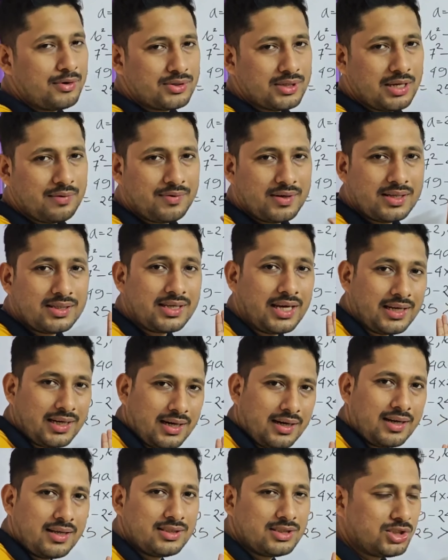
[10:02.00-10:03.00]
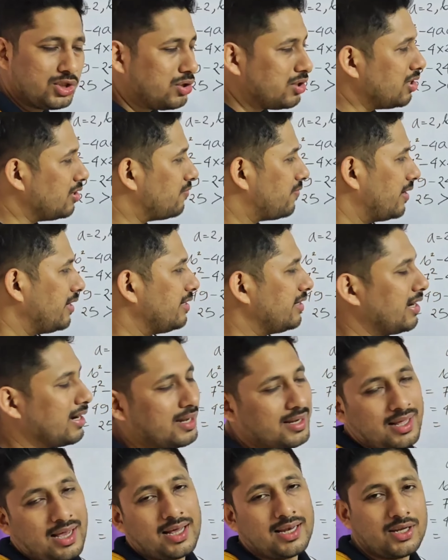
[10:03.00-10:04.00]
would say if it is greater than 0, you will find real
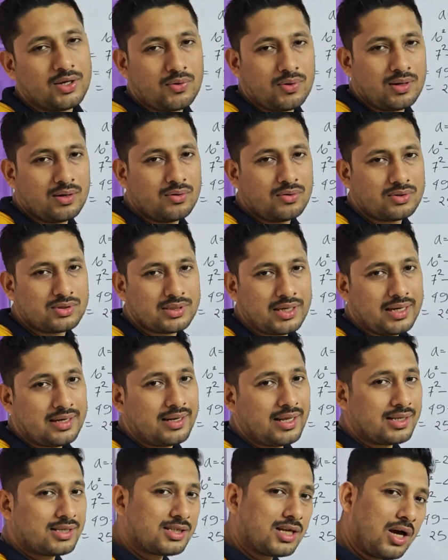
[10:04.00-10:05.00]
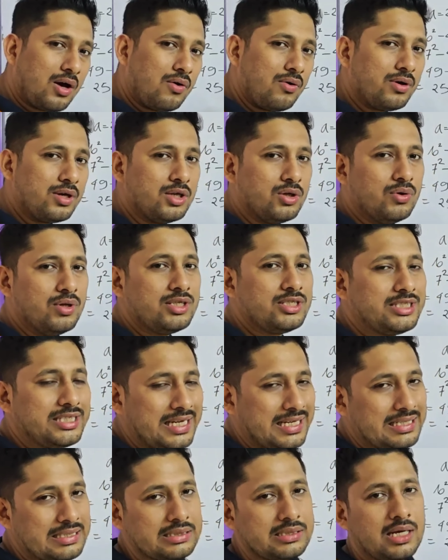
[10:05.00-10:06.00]
and unequal roots, and that's how you will
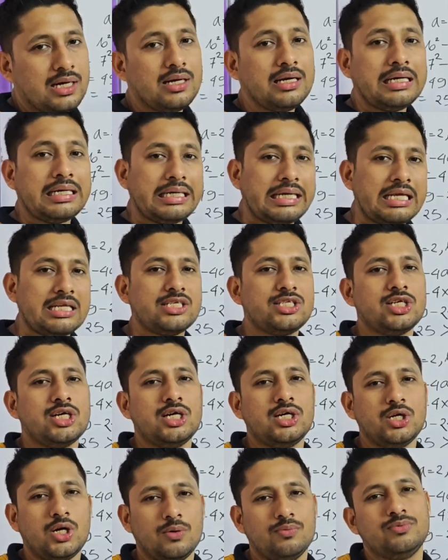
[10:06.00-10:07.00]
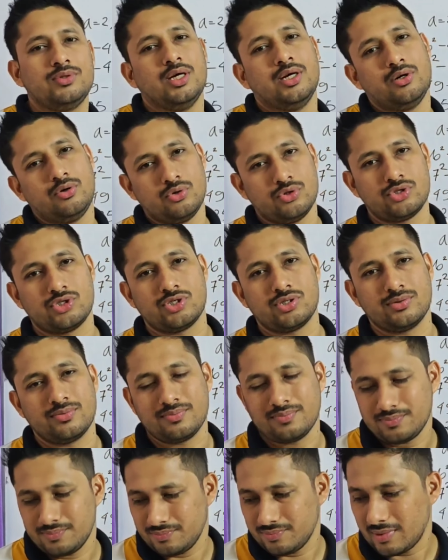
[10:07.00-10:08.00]
change the nature of the
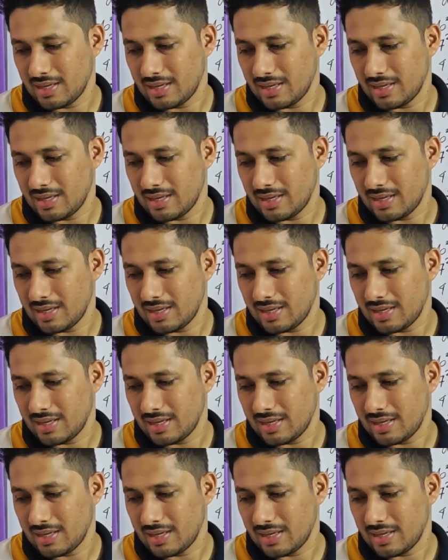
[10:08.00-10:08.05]
roots.